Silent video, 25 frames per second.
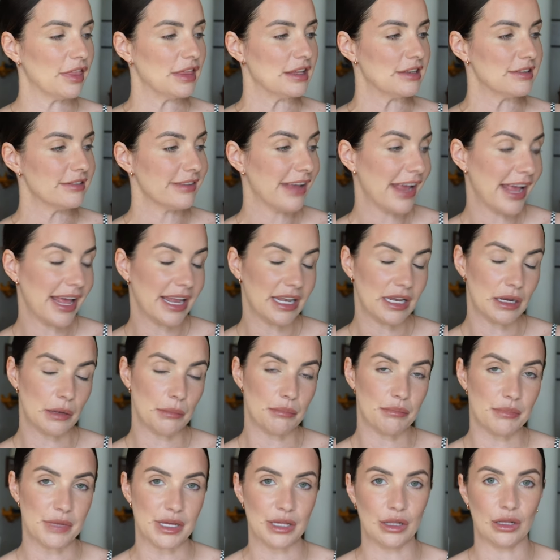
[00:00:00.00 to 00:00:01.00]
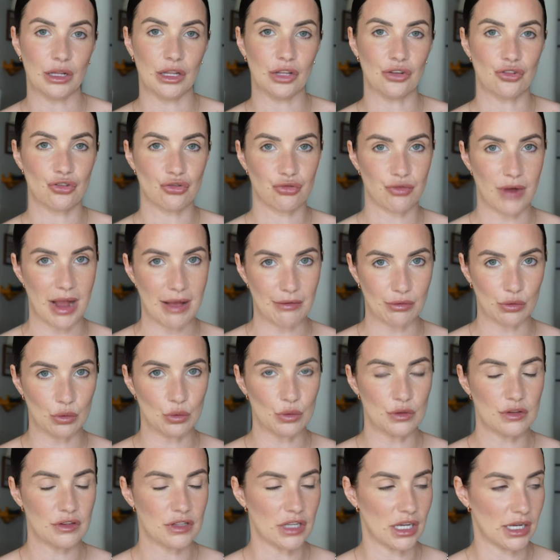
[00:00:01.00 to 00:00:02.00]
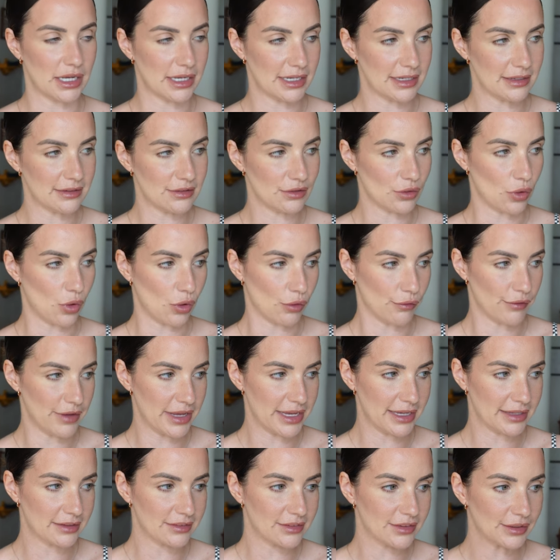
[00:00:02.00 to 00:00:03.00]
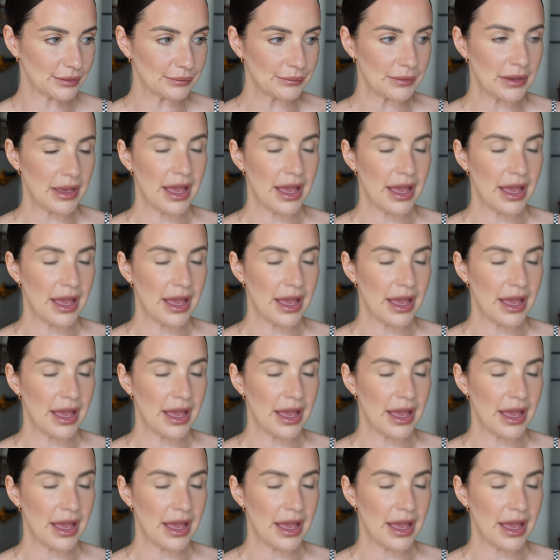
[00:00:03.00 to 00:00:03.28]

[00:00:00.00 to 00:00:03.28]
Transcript: the 10ml travel size of it.